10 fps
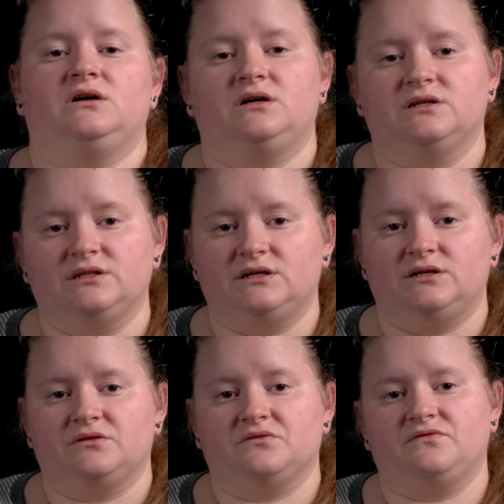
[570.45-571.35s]
on the
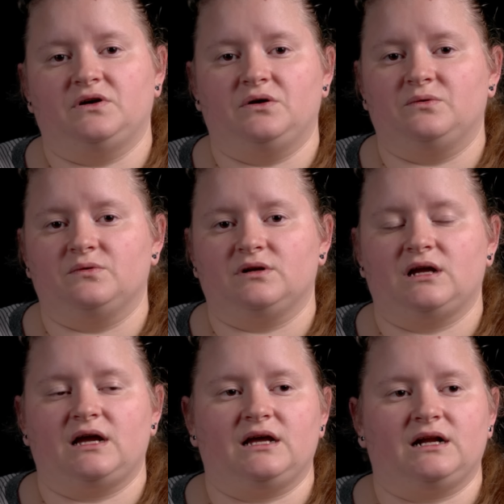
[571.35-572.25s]
other phone,
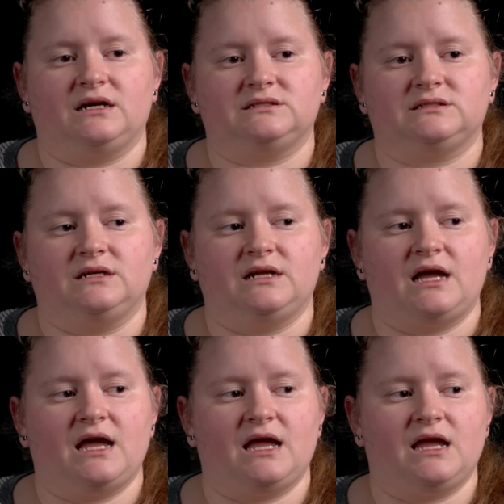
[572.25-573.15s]
and I said,
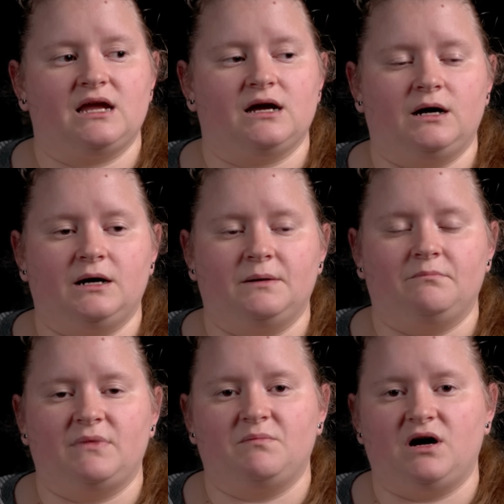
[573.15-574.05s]
hey,
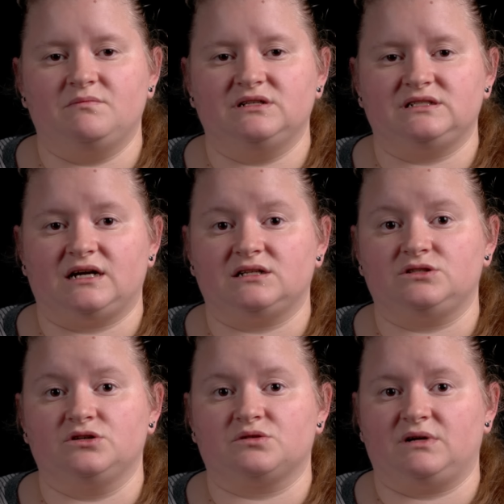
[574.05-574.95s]
my mom and dad
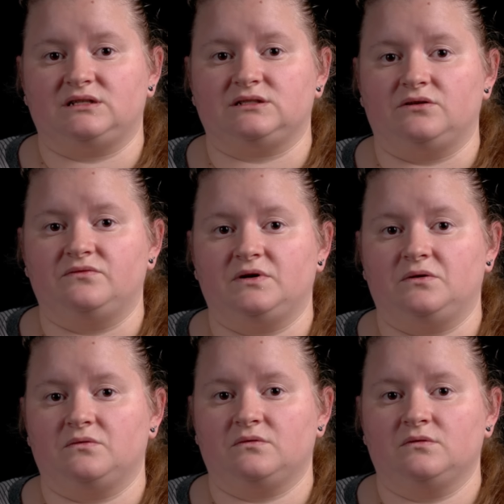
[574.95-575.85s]
took my cell
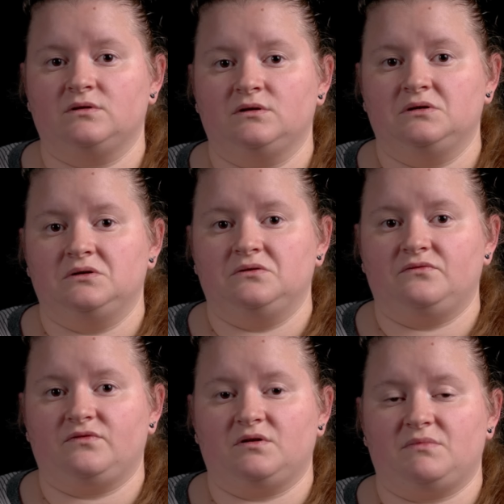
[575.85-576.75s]
phone
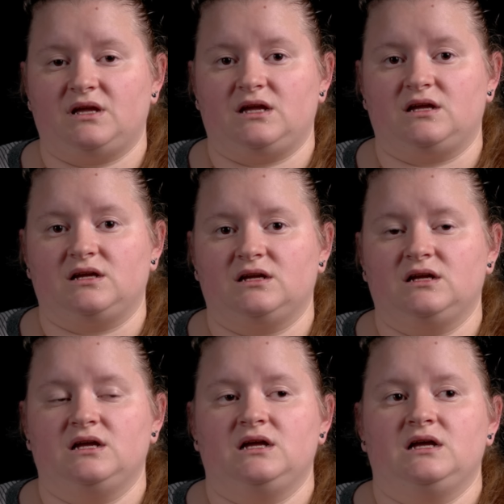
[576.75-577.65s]
from me.
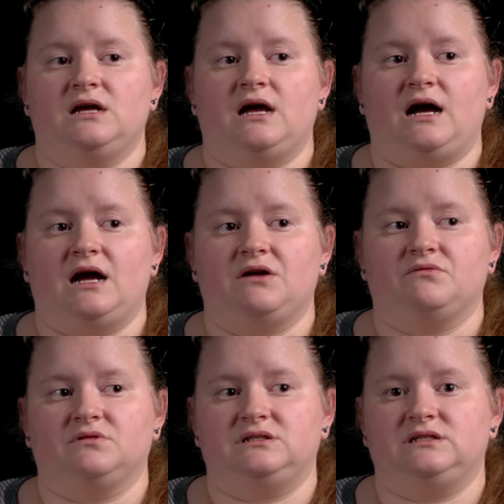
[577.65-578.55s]
I
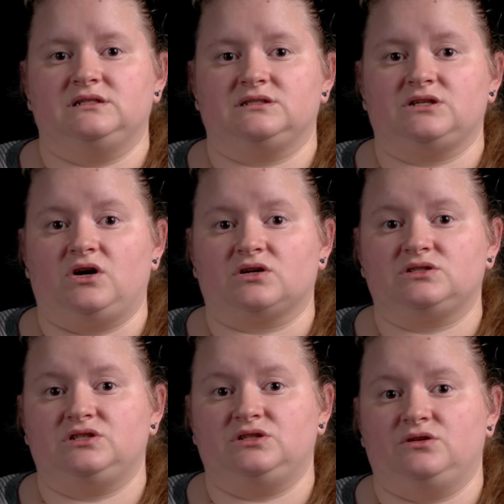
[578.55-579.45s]
really need to talk
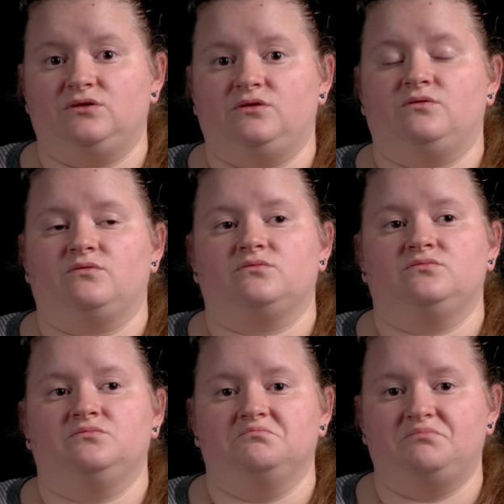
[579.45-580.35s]
to you.
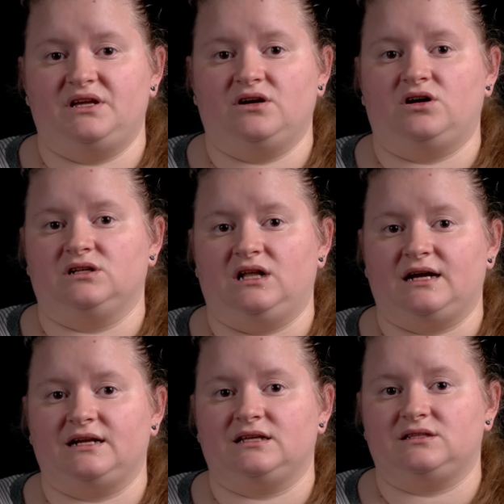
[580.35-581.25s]
Be
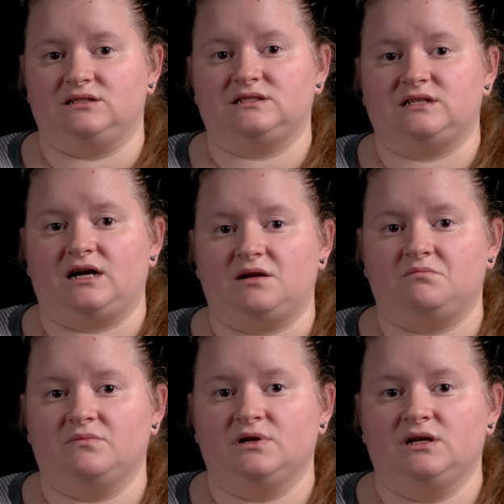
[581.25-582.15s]
online at this time.